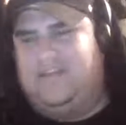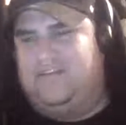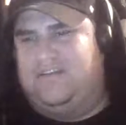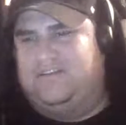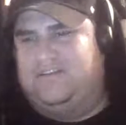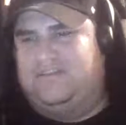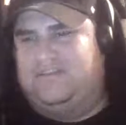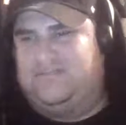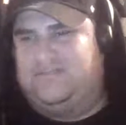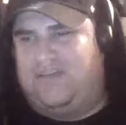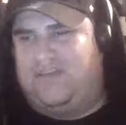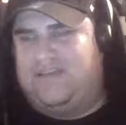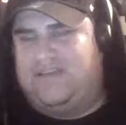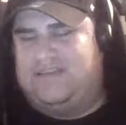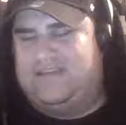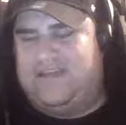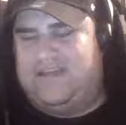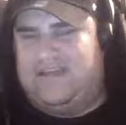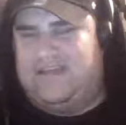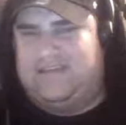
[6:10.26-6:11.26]

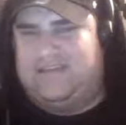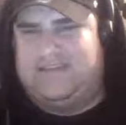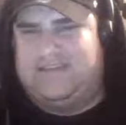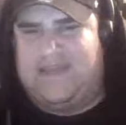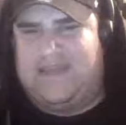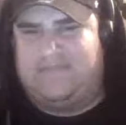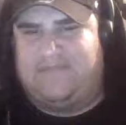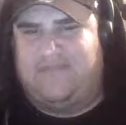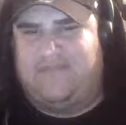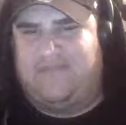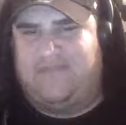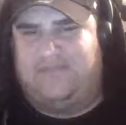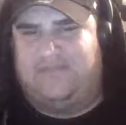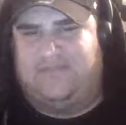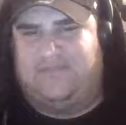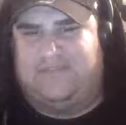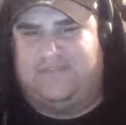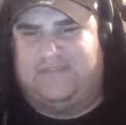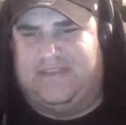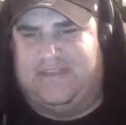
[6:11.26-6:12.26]
sack
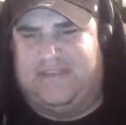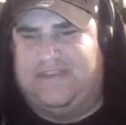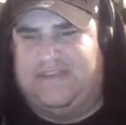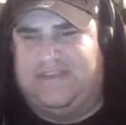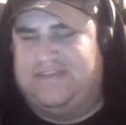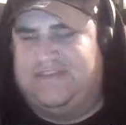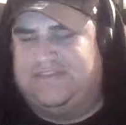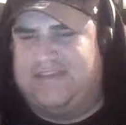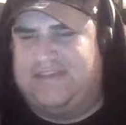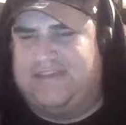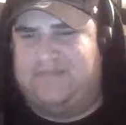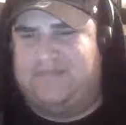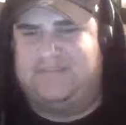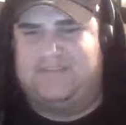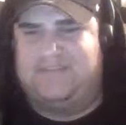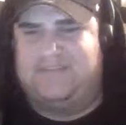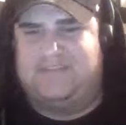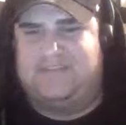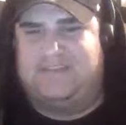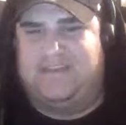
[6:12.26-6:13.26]
fumbles and
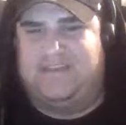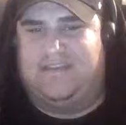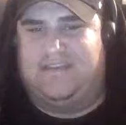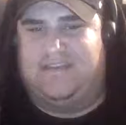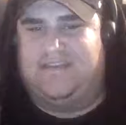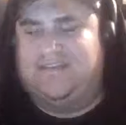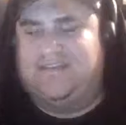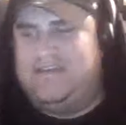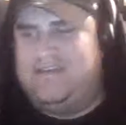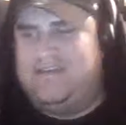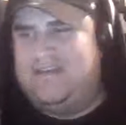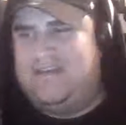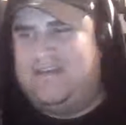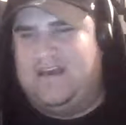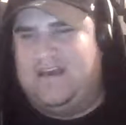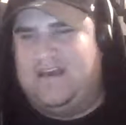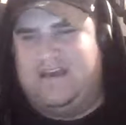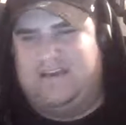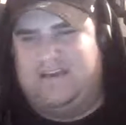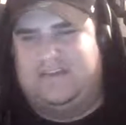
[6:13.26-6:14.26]
interceptions. And
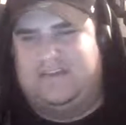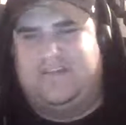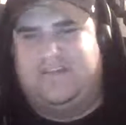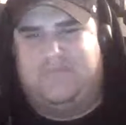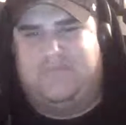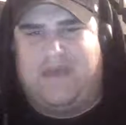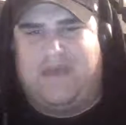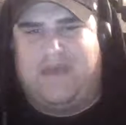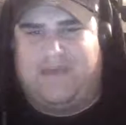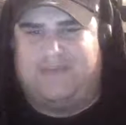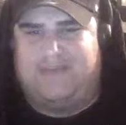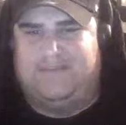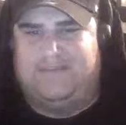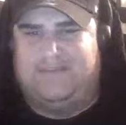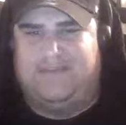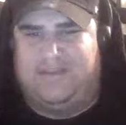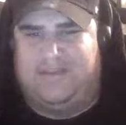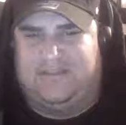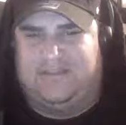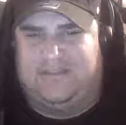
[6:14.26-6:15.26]
Khalil Mack is
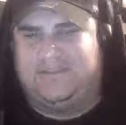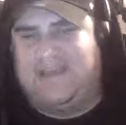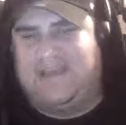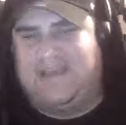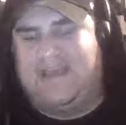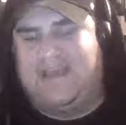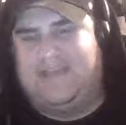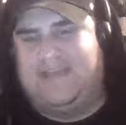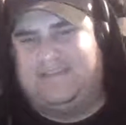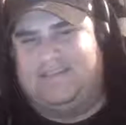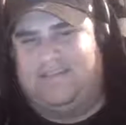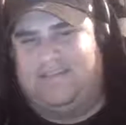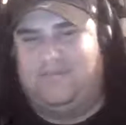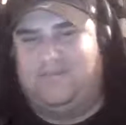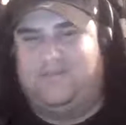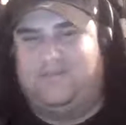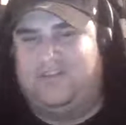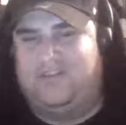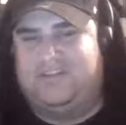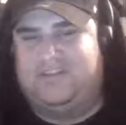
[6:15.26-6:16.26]
one of those guys, and
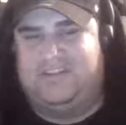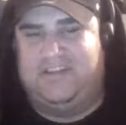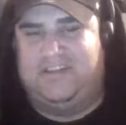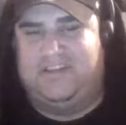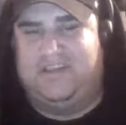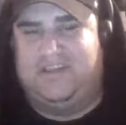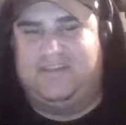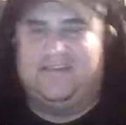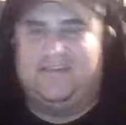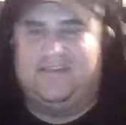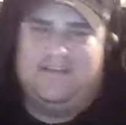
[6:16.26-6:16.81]
unfortunately,